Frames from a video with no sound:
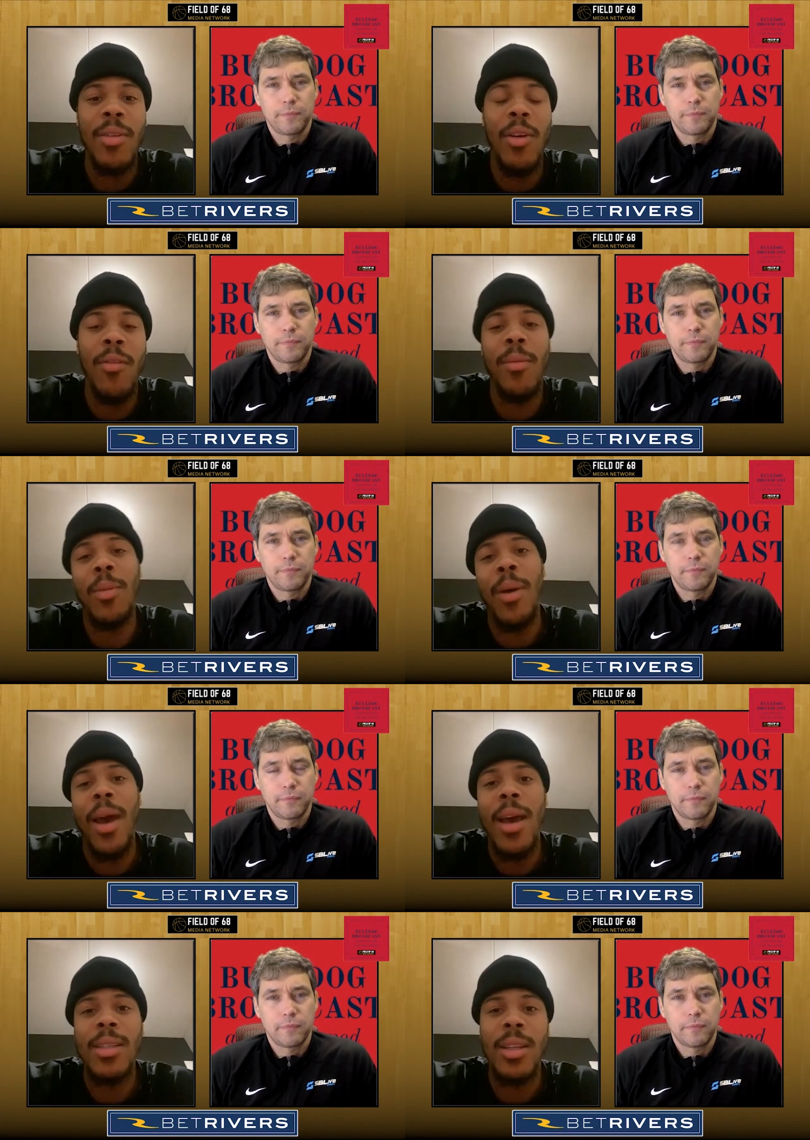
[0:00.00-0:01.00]
Speaker 1: you know, from the
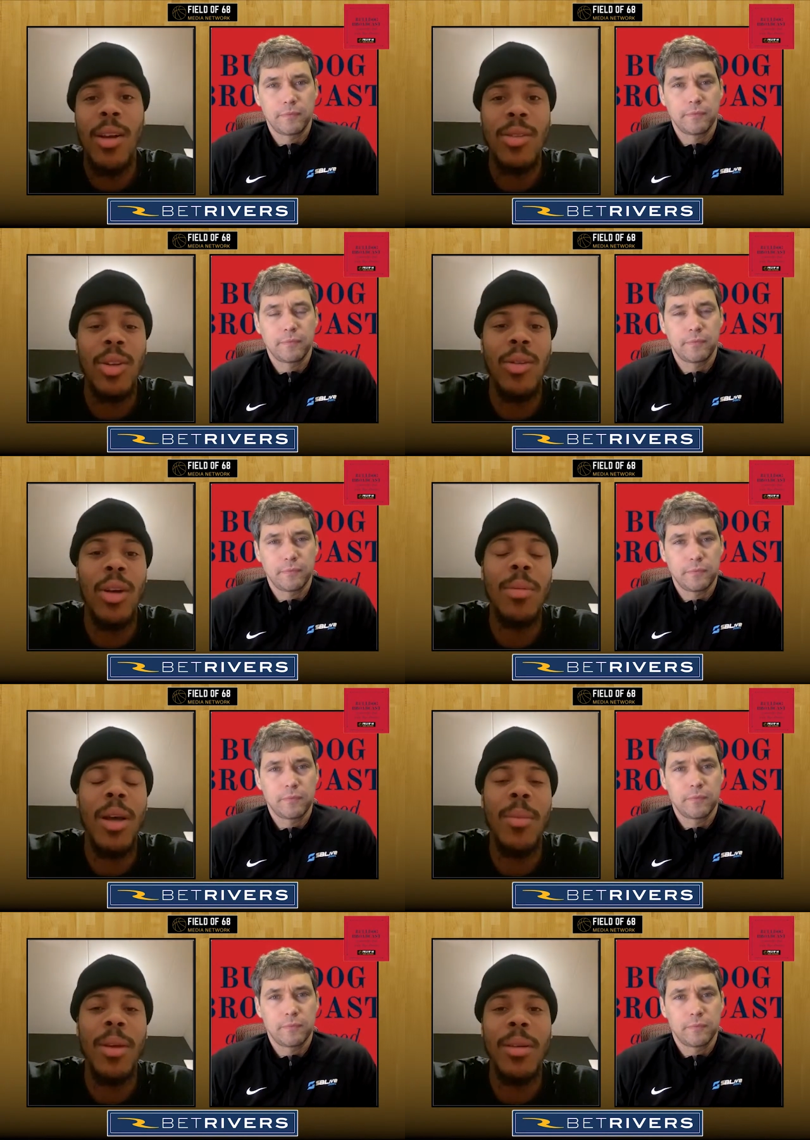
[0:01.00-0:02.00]
past and also the
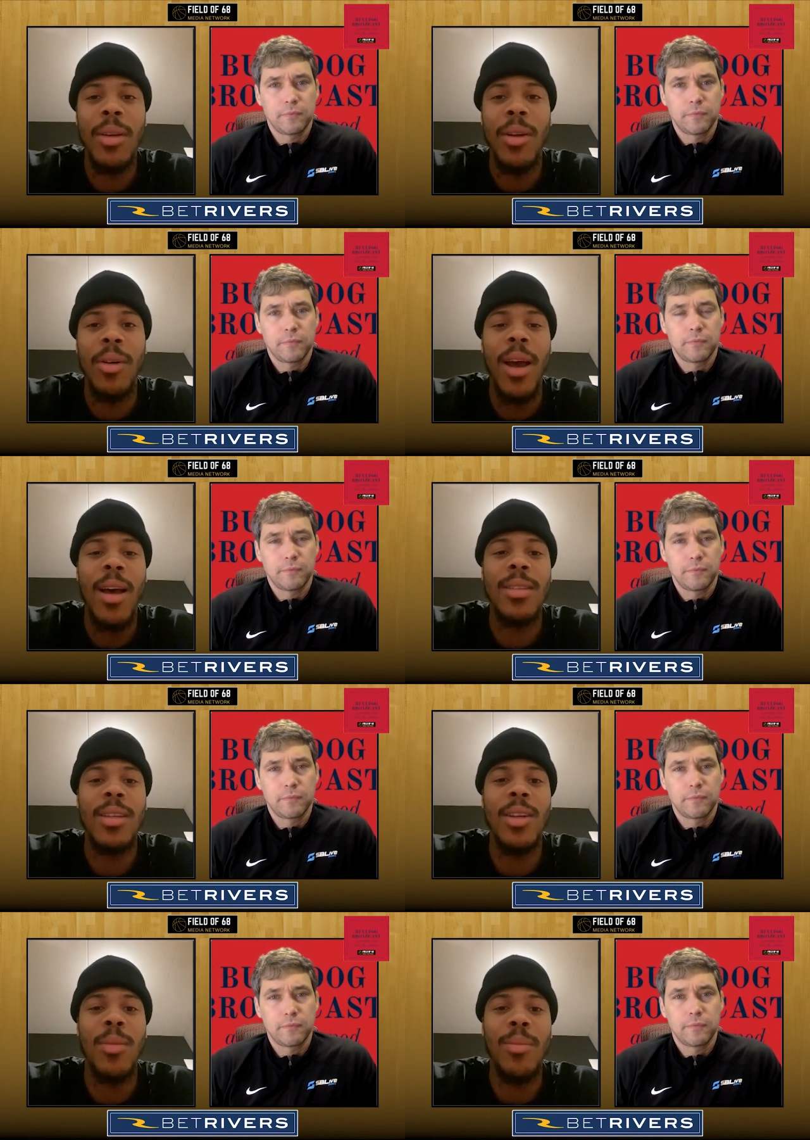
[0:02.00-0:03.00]
upcoming, you know, guys
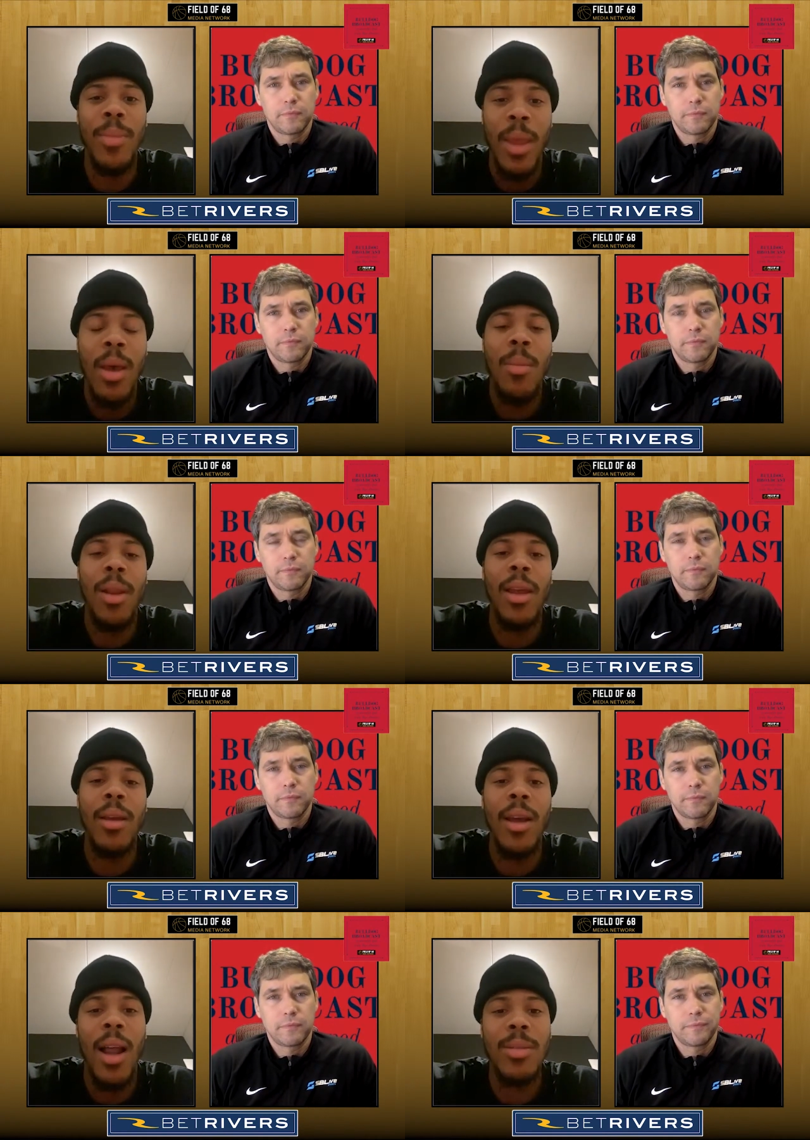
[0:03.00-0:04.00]
that's going to play
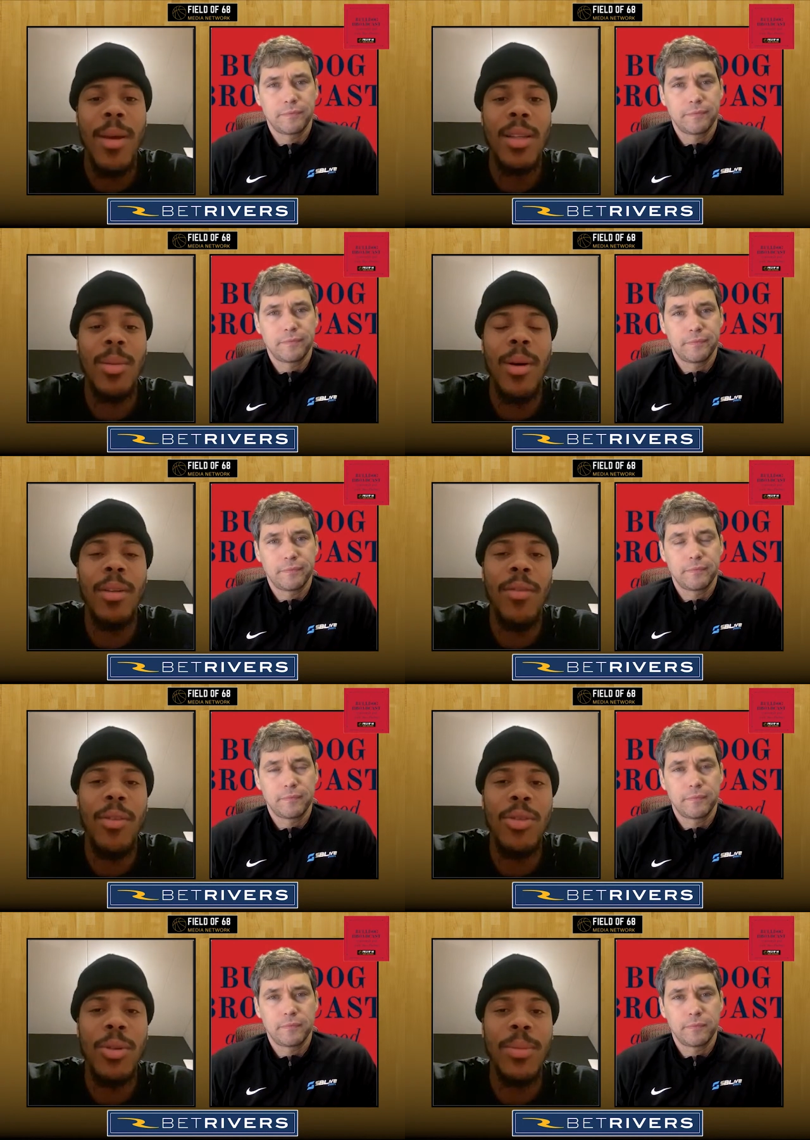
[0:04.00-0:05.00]
college basketball in the
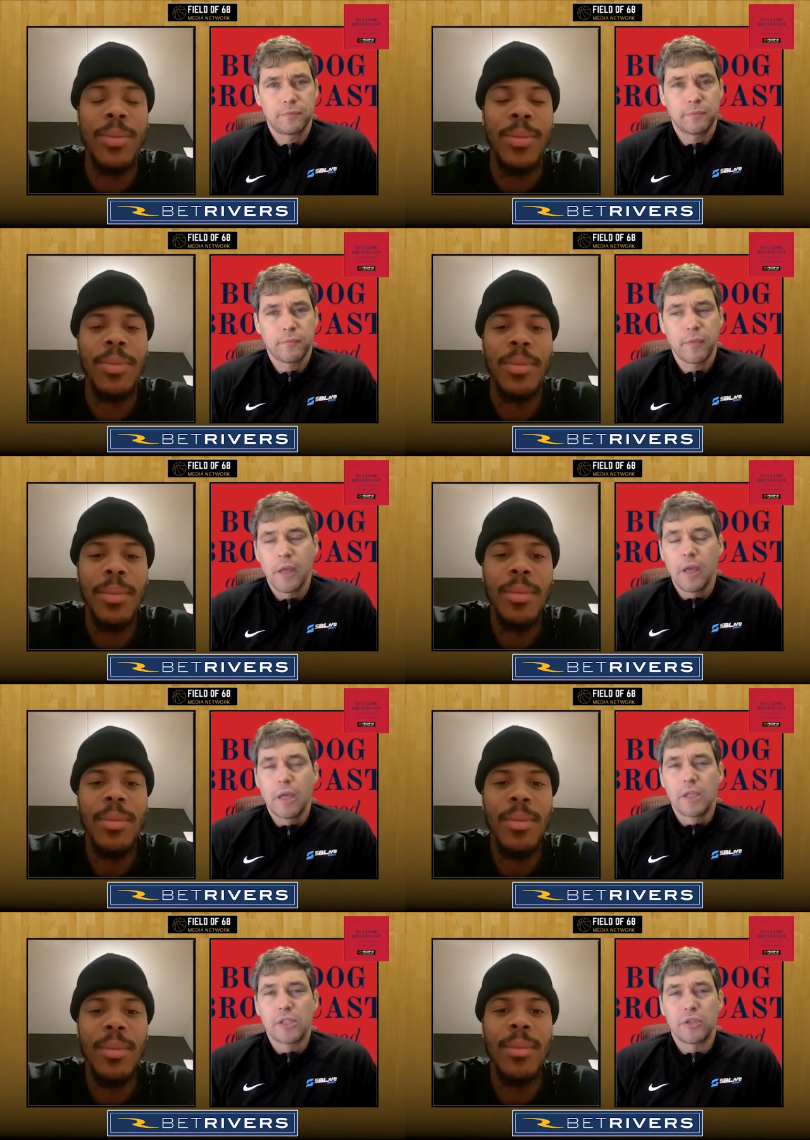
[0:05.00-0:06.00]
future.
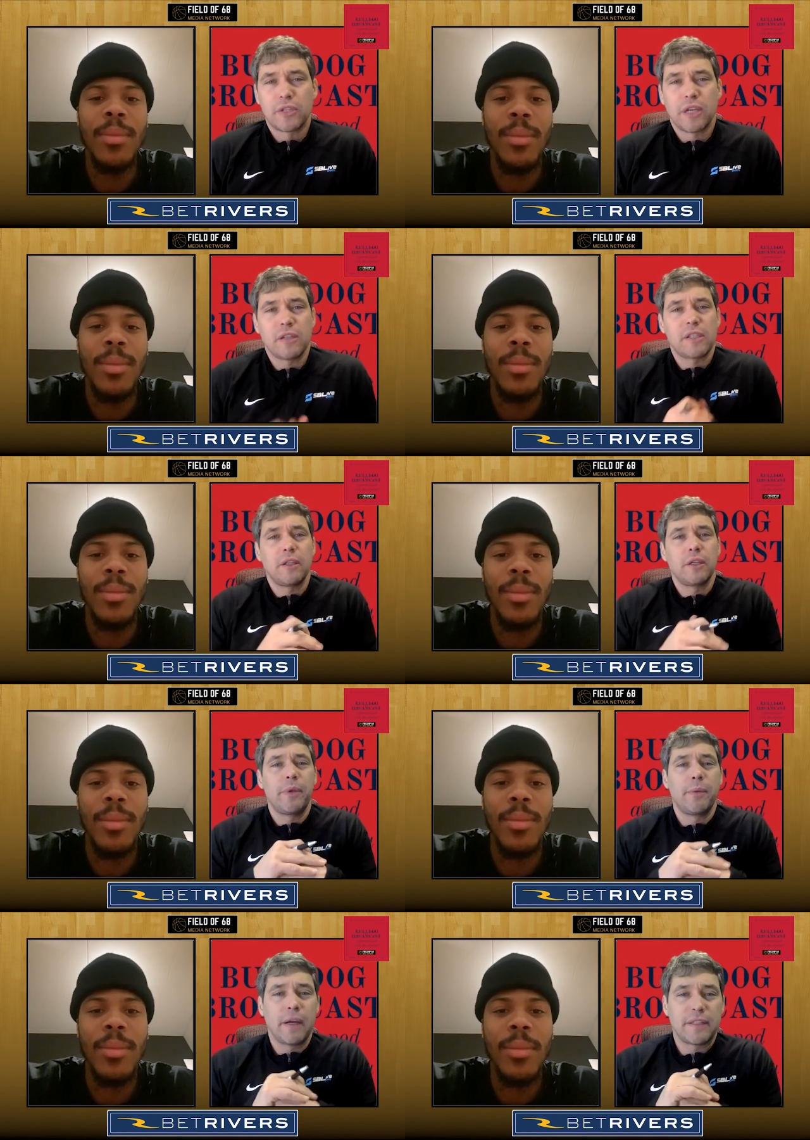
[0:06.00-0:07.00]
Speaker 2: So tell us a little
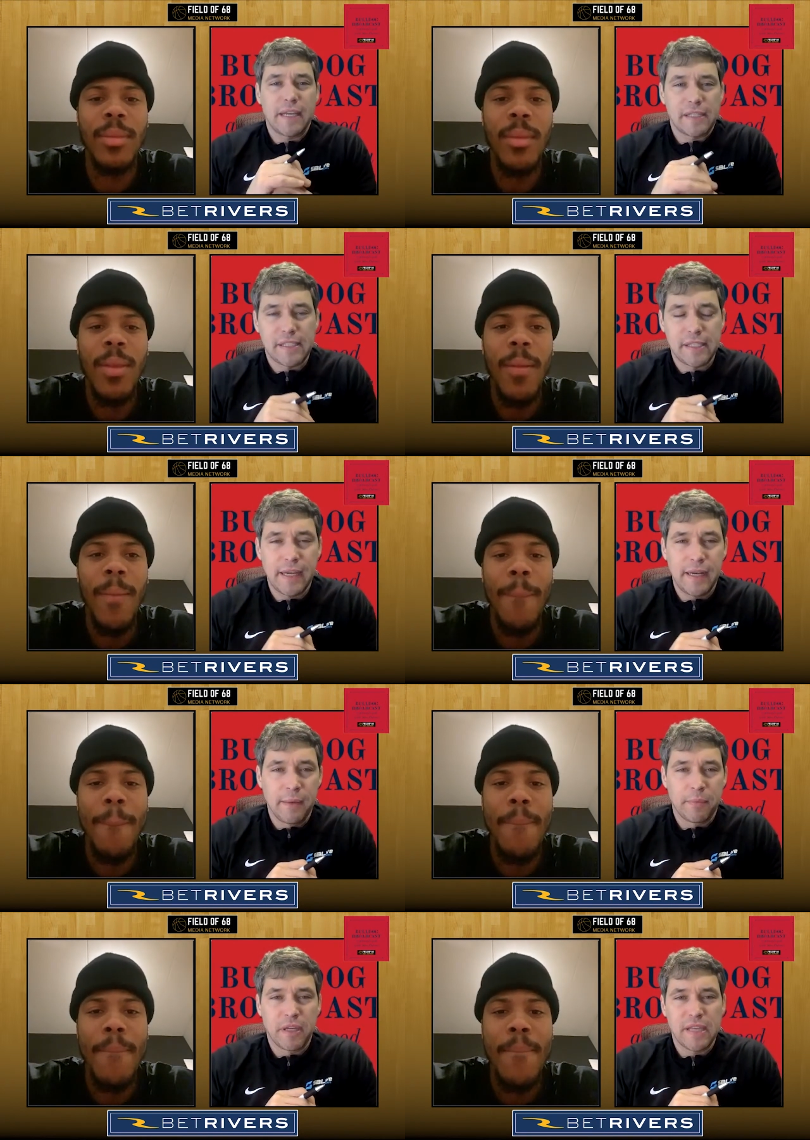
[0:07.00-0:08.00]
bit about Texas
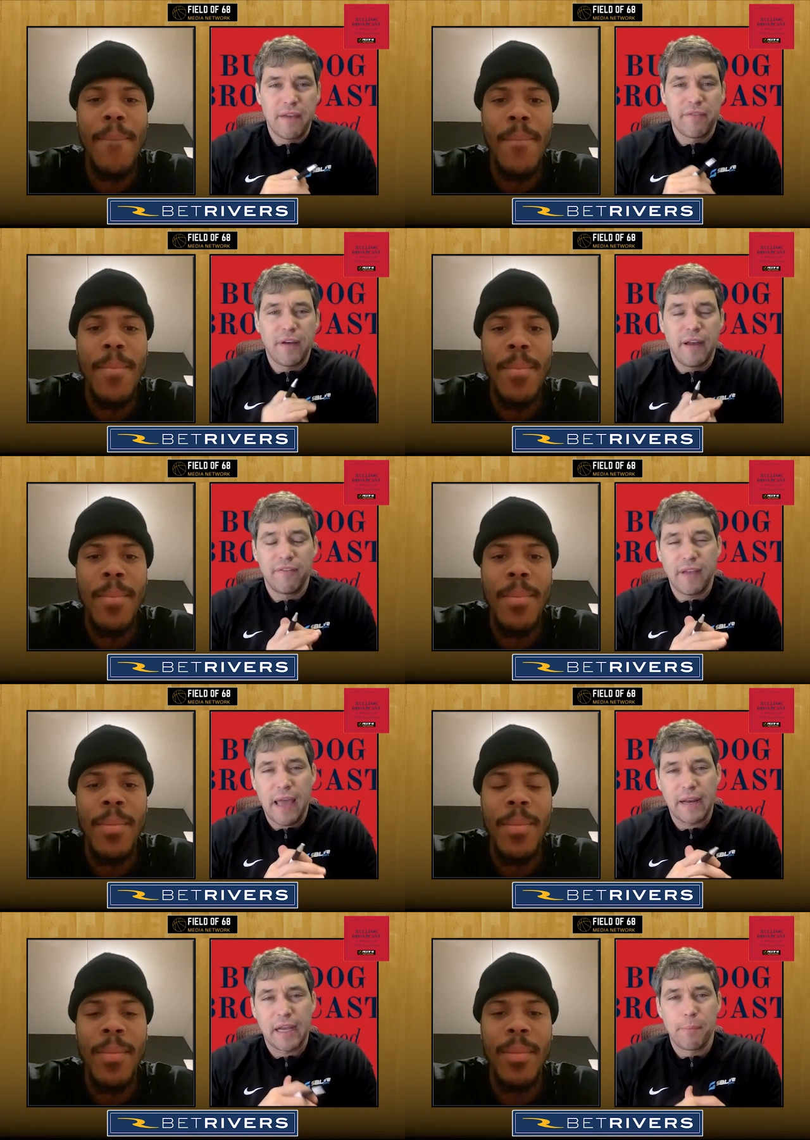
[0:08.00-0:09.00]
A&M, because I've
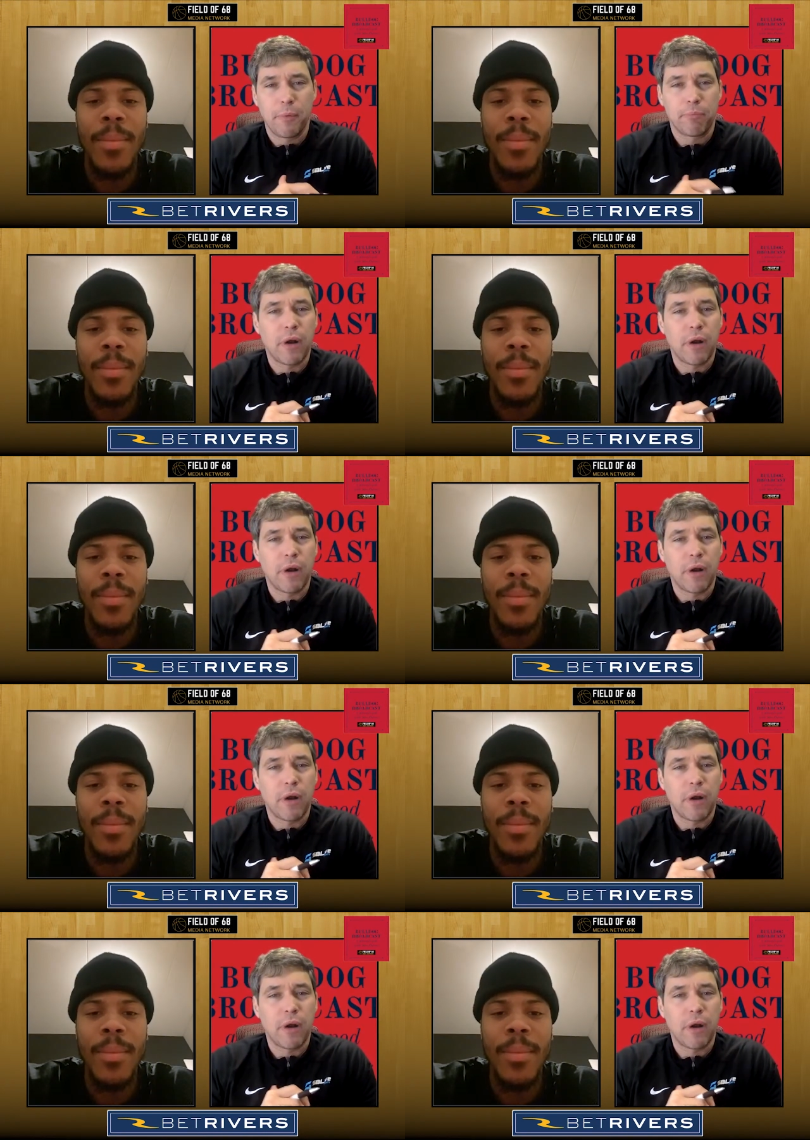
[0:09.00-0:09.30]
had a couple